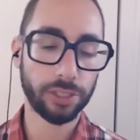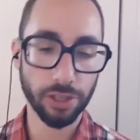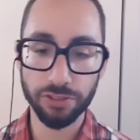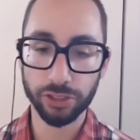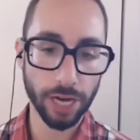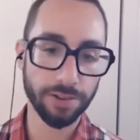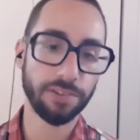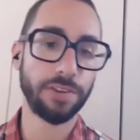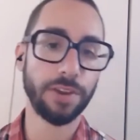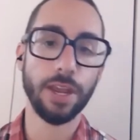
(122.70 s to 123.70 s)
just check to
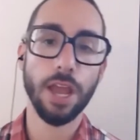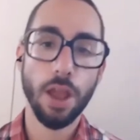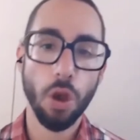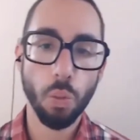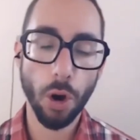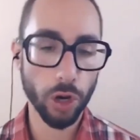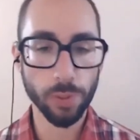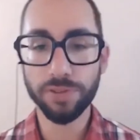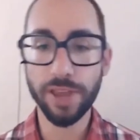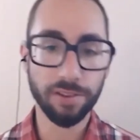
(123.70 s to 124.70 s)
see where your
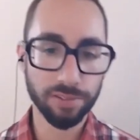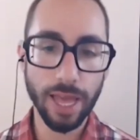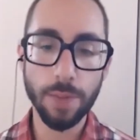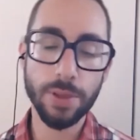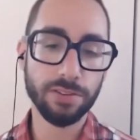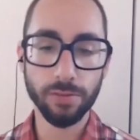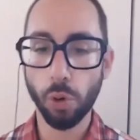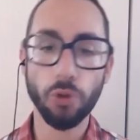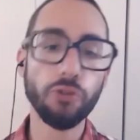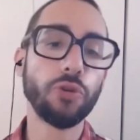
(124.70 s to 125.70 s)
mistakes lay, because of
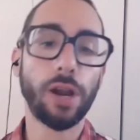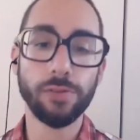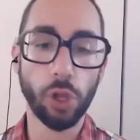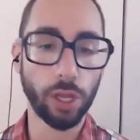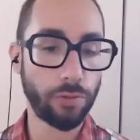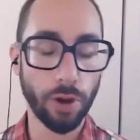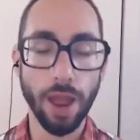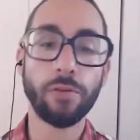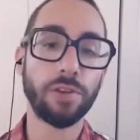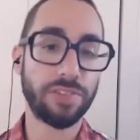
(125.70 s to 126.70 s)
course you're not falling for
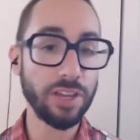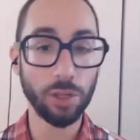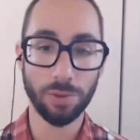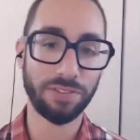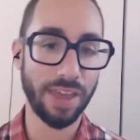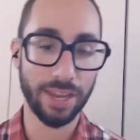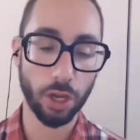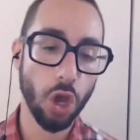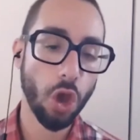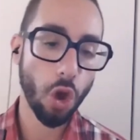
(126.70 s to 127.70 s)
every single mistake,
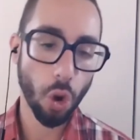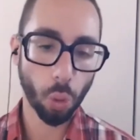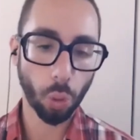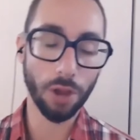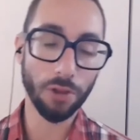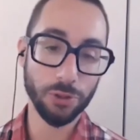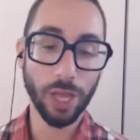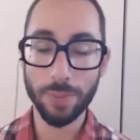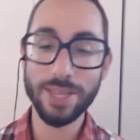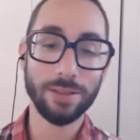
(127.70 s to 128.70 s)
or else you'd
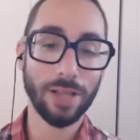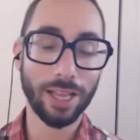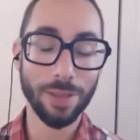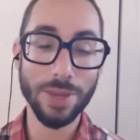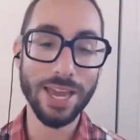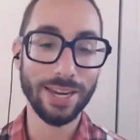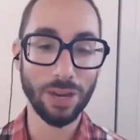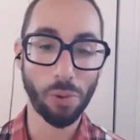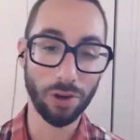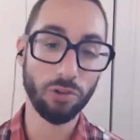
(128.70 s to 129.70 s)
like be, likely be getting a
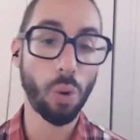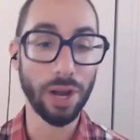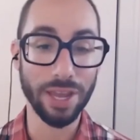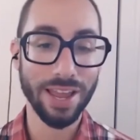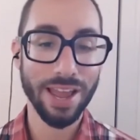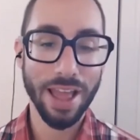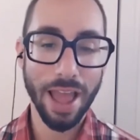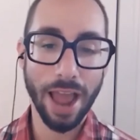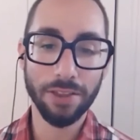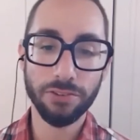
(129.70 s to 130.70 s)
one twenty.
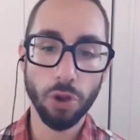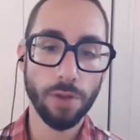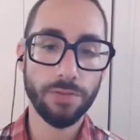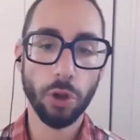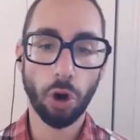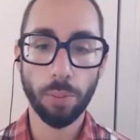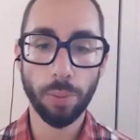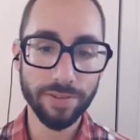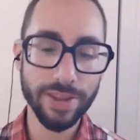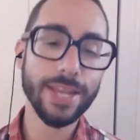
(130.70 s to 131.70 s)
And so if there are
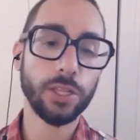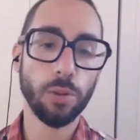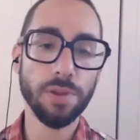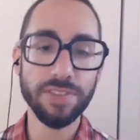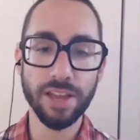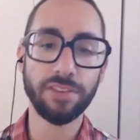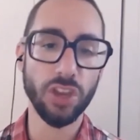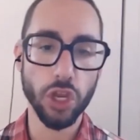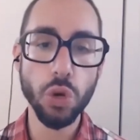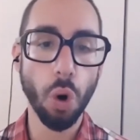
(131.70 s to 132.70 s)
particular mistakes
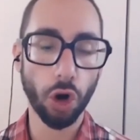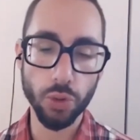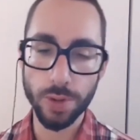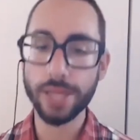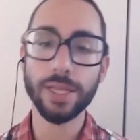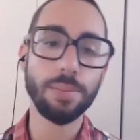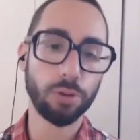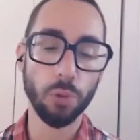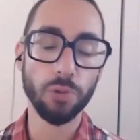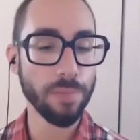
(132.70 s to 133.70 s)
that you are uniquely
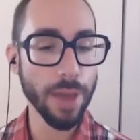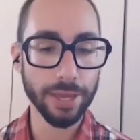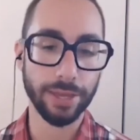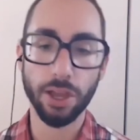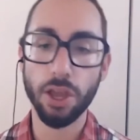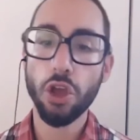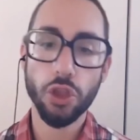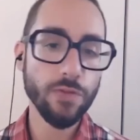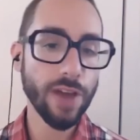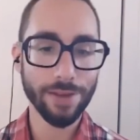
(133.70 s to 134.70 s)
prone to making,
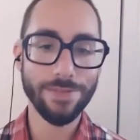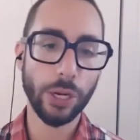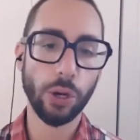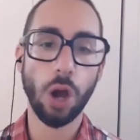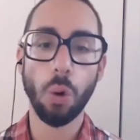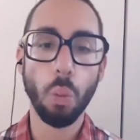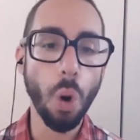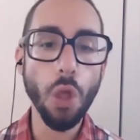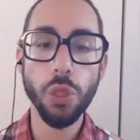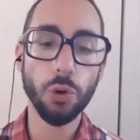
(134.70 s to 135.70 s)
you've got to figure out
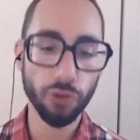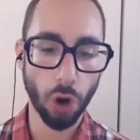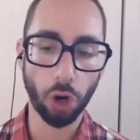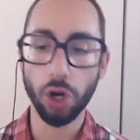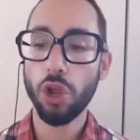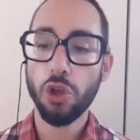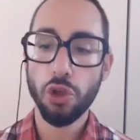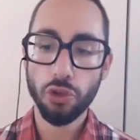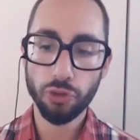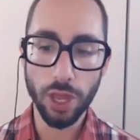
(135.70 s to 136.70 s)
what those are
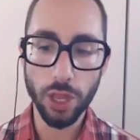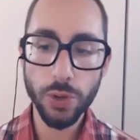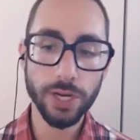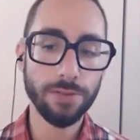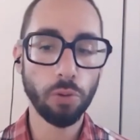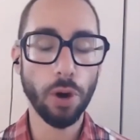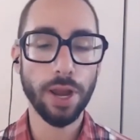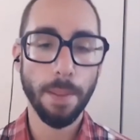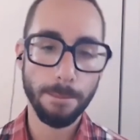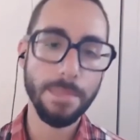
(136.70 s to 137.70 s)
so that you can avoid
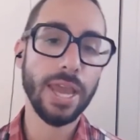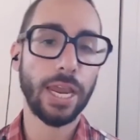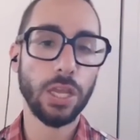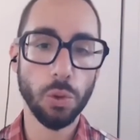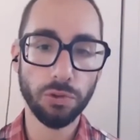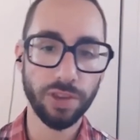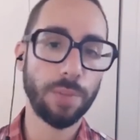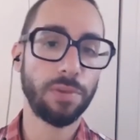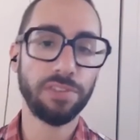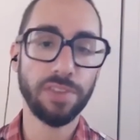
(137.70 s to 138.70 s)
making those
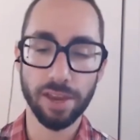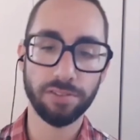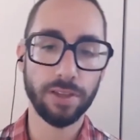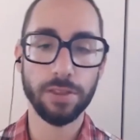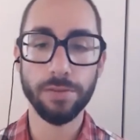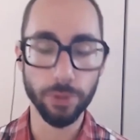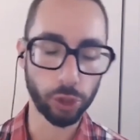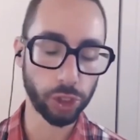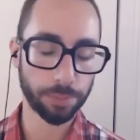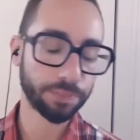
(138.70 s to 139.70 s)
same mistakes in the
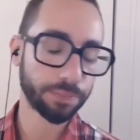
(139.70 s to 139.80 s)
future.